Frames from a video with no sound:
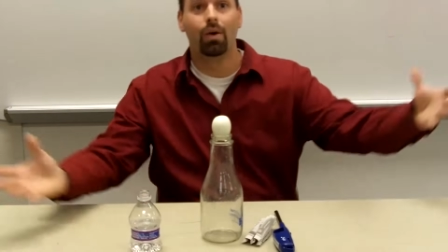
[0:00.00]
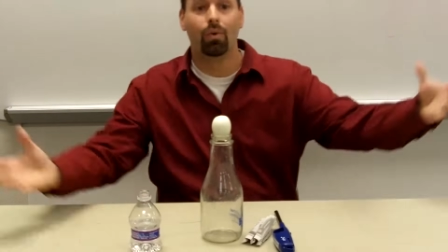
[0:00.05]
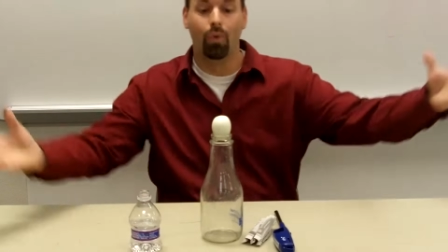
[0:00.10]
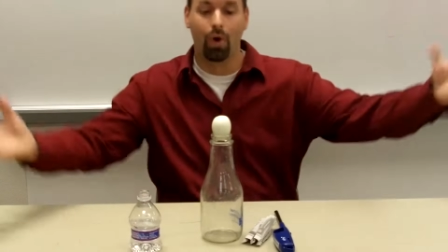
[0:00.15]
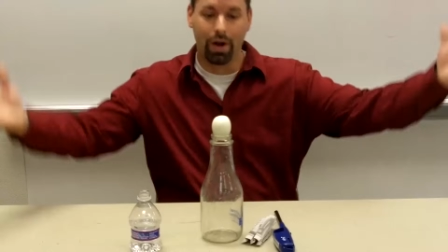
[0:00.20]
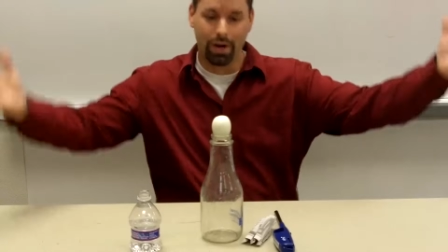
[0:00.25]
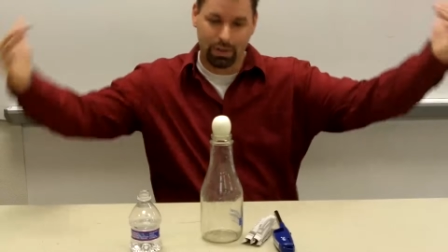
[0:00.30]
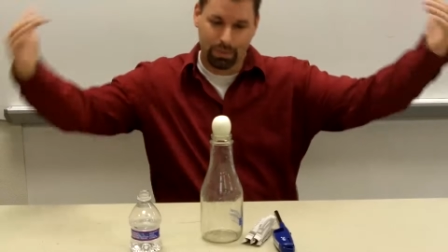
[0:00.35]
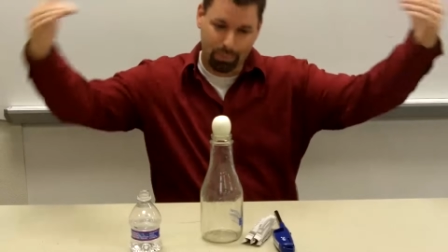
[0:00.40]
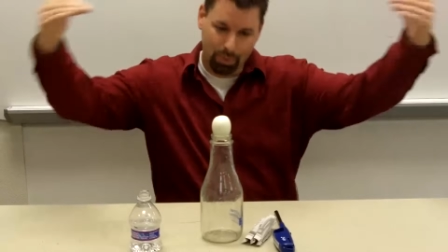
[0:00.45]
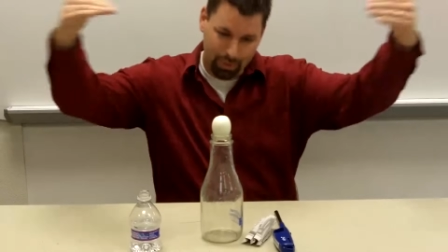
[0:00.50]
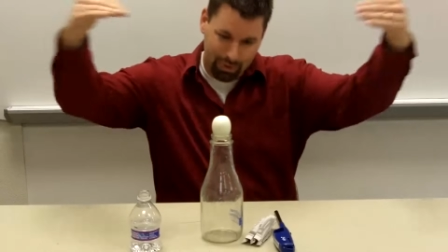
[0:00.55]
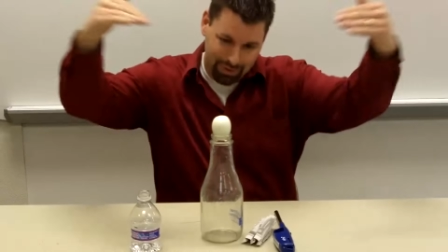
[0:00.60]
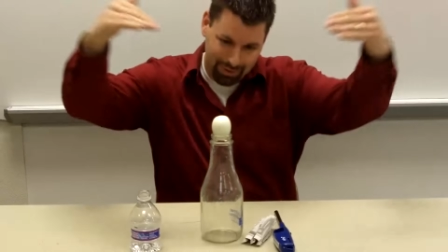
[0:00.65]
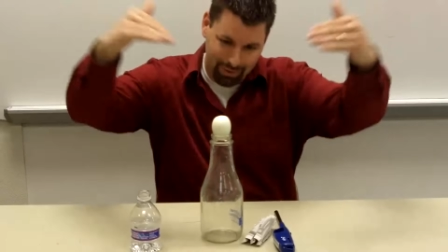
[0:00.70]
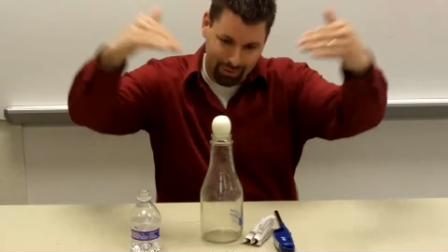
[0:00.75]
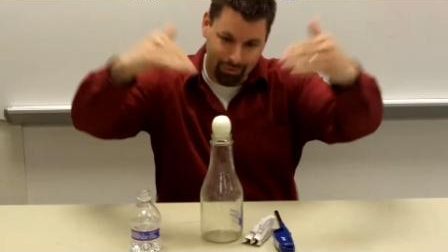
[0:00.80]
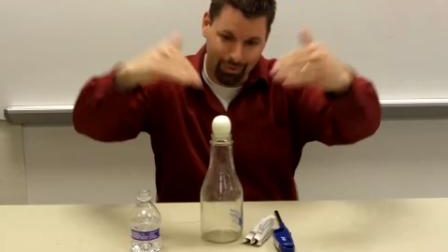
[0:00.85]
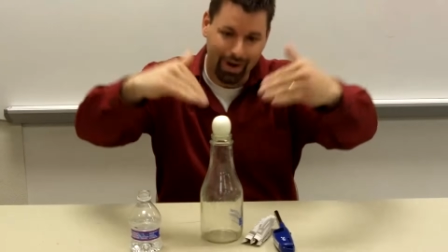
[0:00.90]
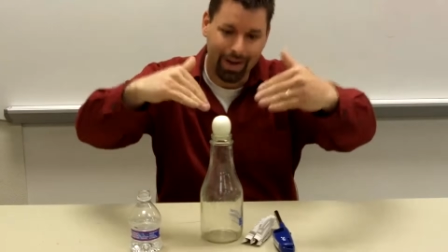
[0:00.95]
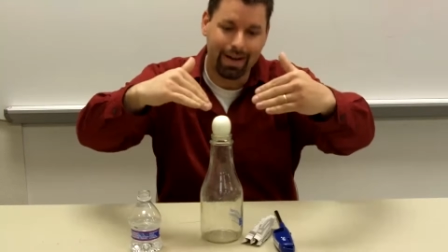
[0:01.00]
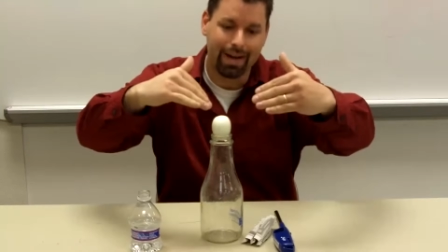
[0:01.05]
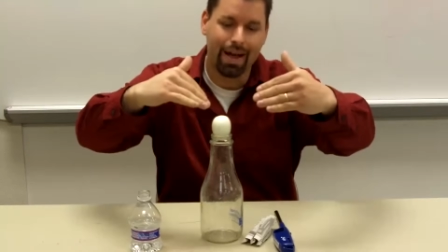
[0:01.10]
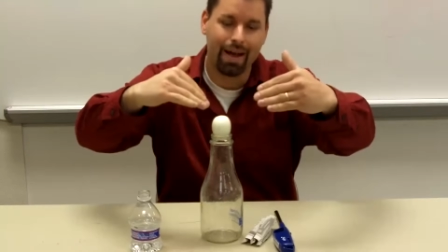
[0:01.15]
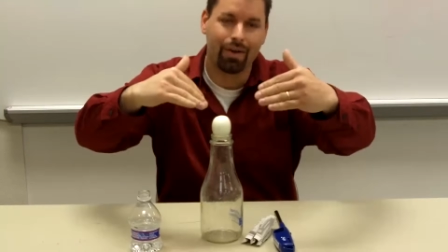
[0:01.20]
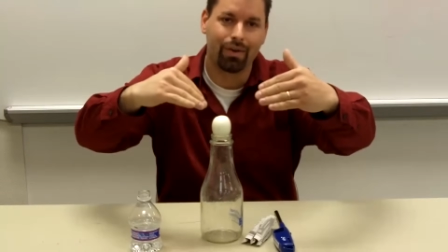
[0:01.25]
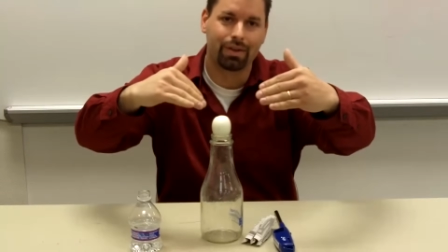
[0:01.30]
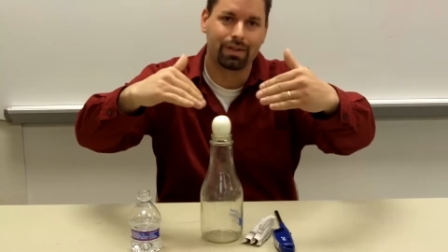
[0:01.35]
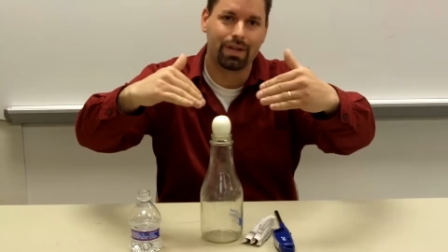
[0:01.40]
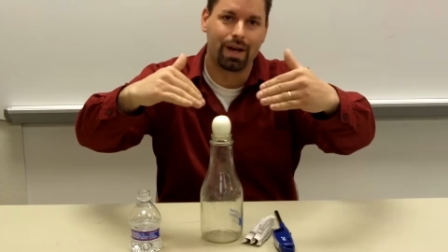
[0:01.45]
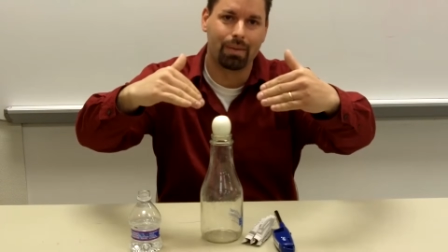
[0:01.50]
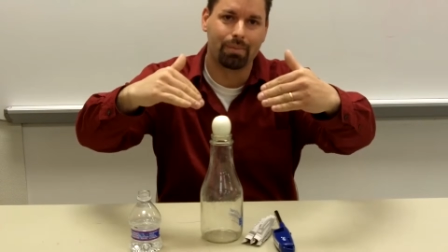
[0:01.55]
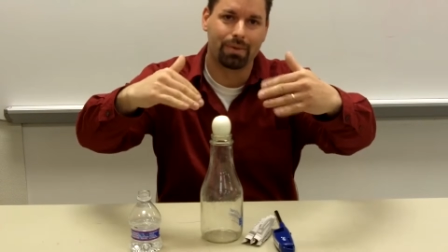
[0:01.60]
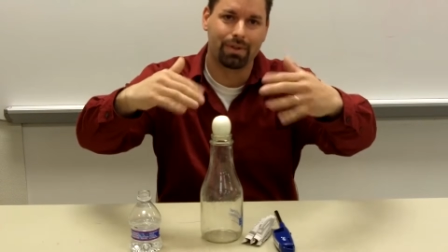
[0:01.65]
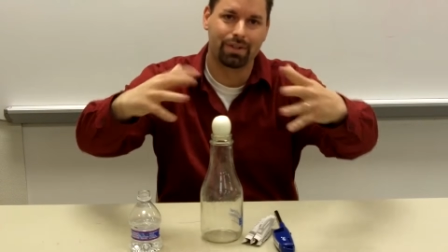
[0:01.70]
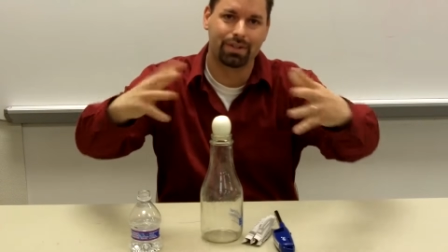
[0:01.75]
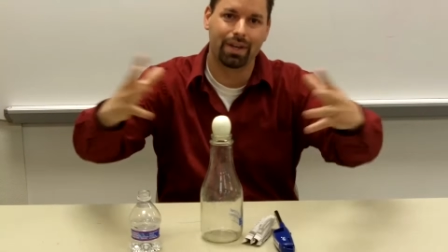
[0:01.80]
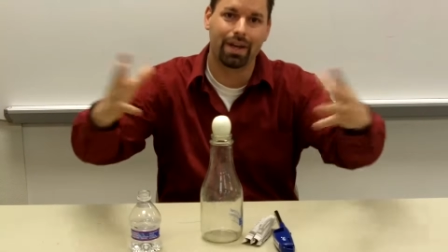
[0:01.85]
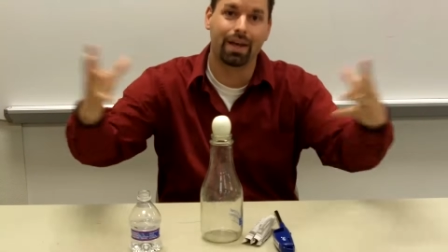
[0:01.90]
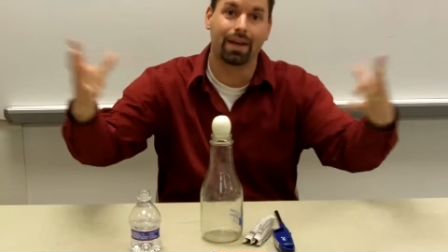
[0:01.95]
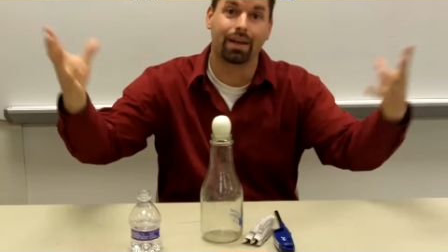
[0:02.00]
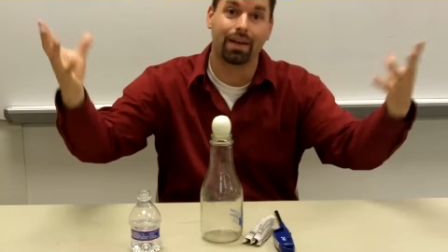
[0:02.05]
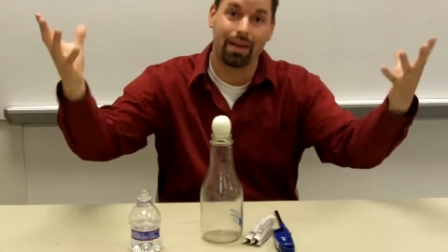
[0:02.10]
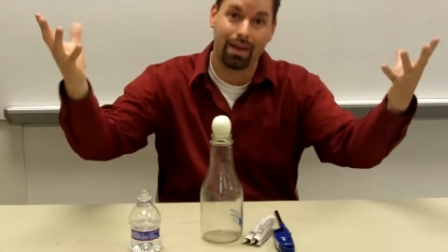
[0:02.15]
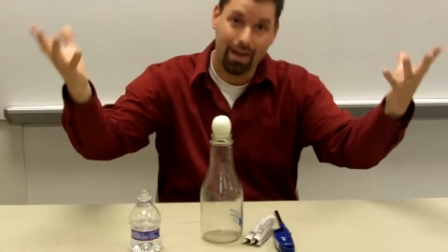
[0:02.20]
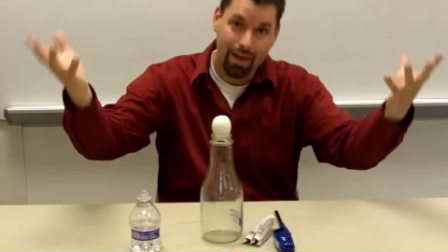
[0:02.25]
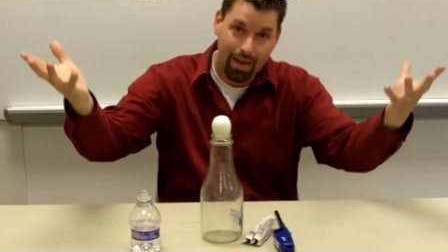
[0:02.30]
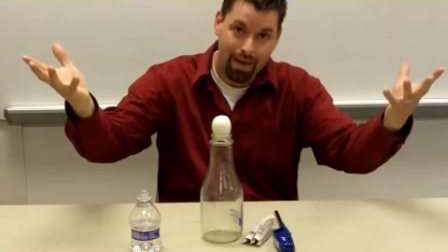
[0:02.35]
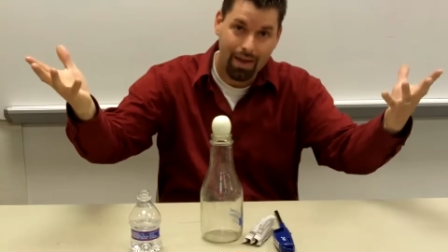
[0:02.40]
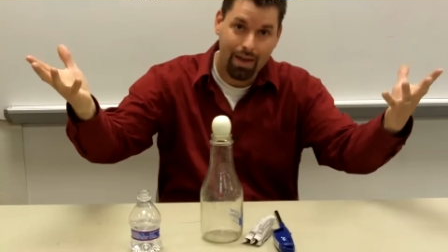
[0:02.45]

What is pushing right now on top of this egg?